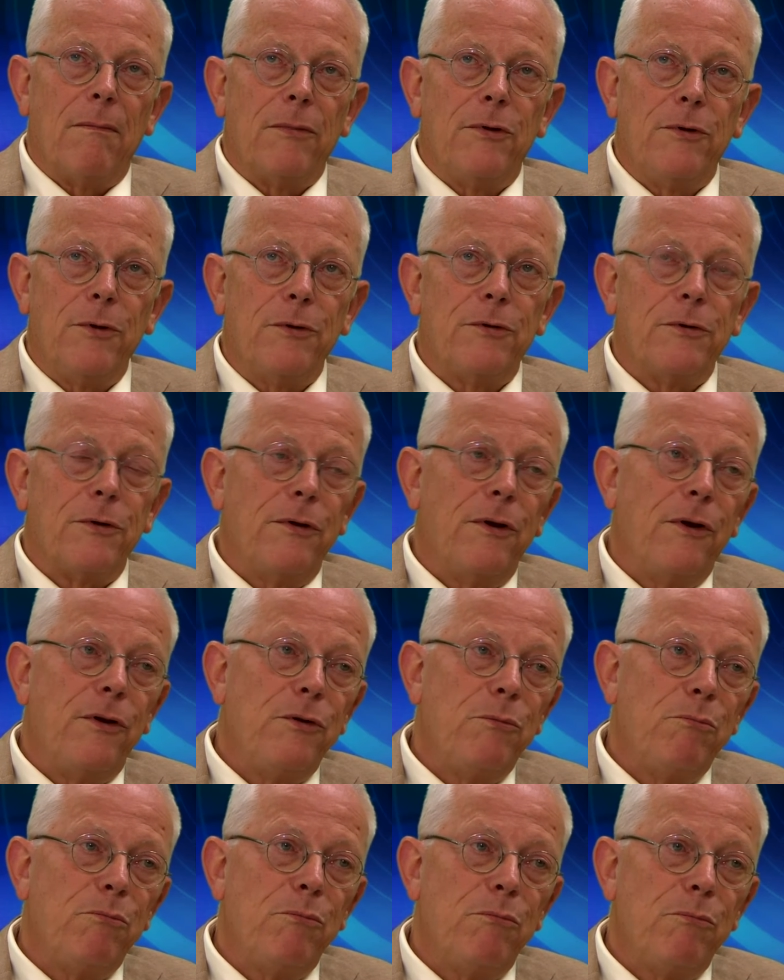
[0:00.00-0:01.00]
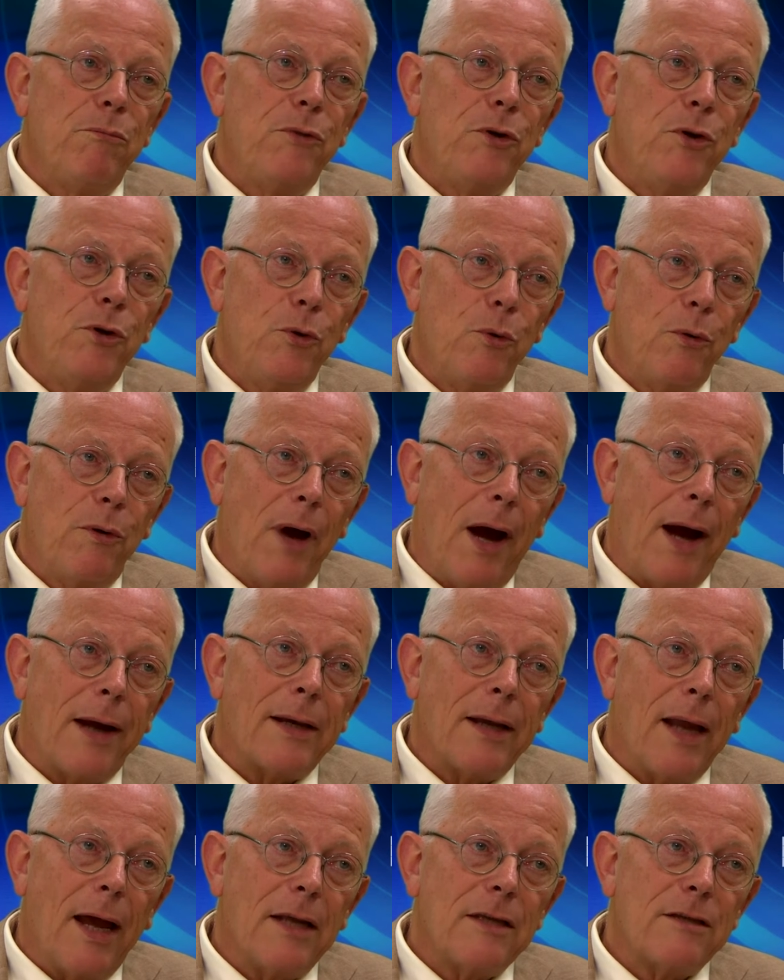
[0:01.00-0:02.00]
due to the new
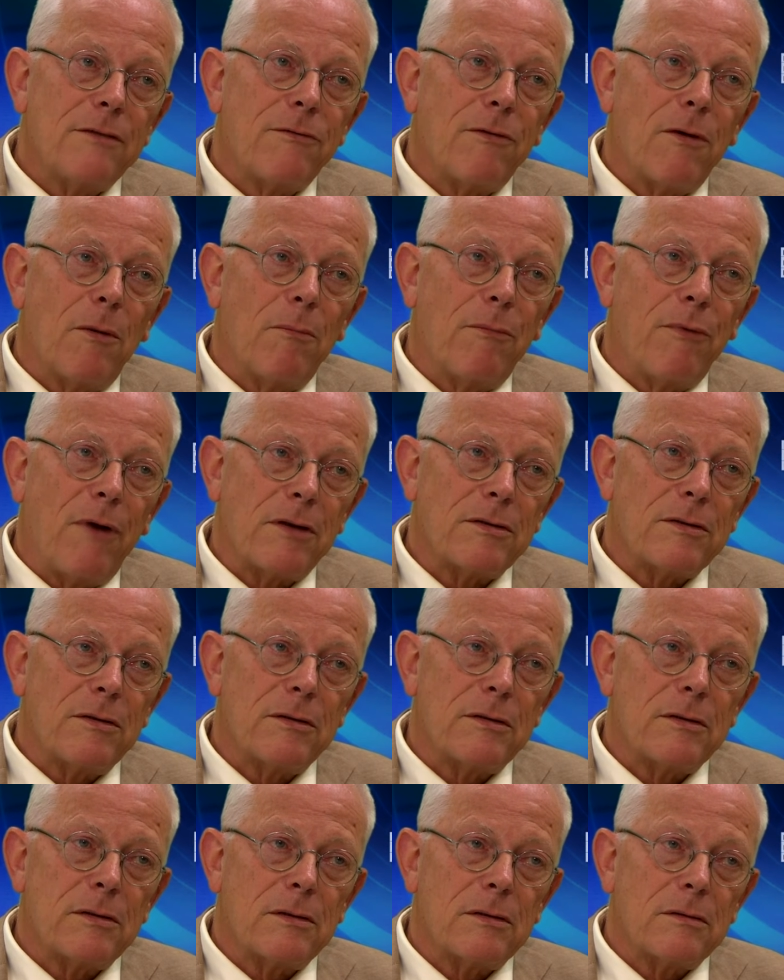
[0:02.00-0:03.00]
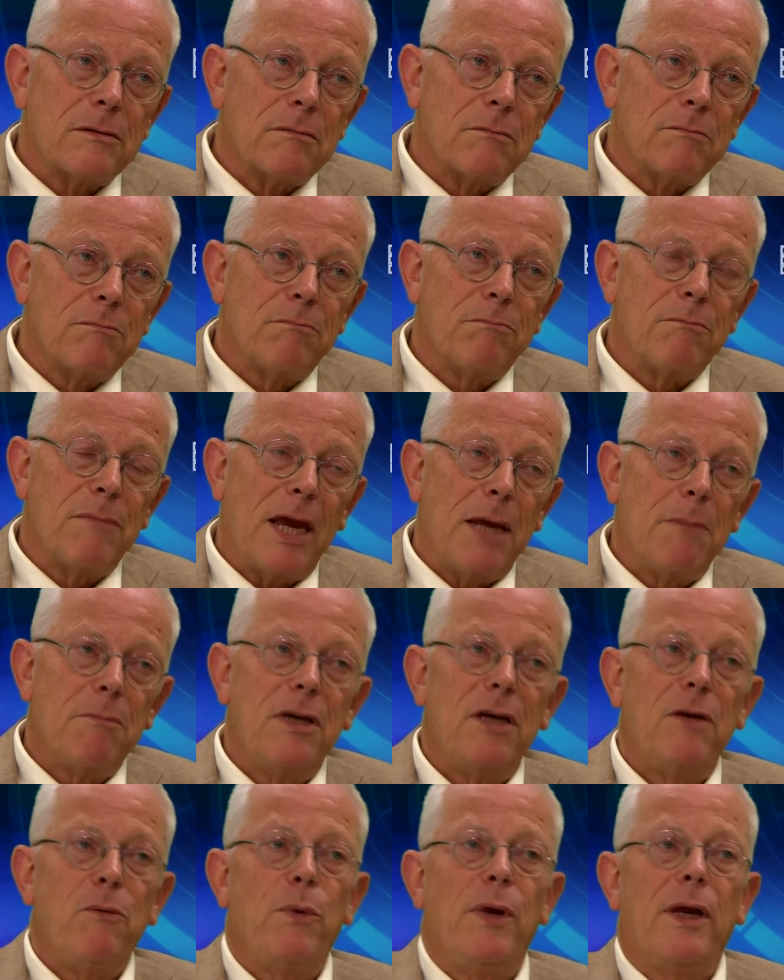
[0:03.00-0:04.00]
guidelines from Brussels,
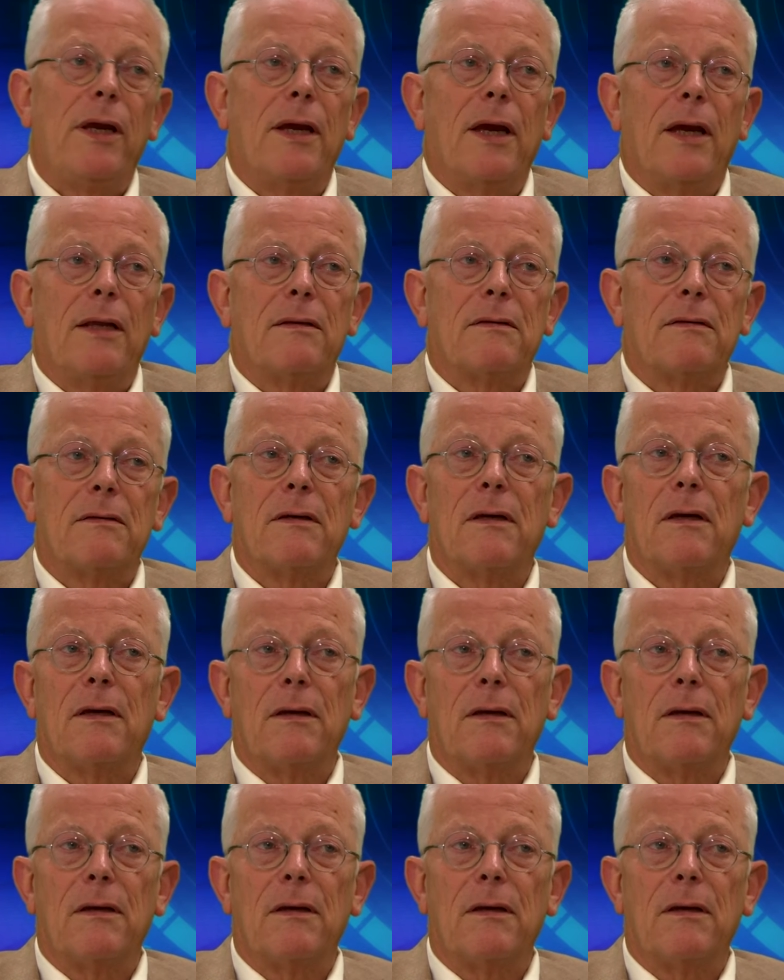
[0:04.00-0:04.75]
maybe we get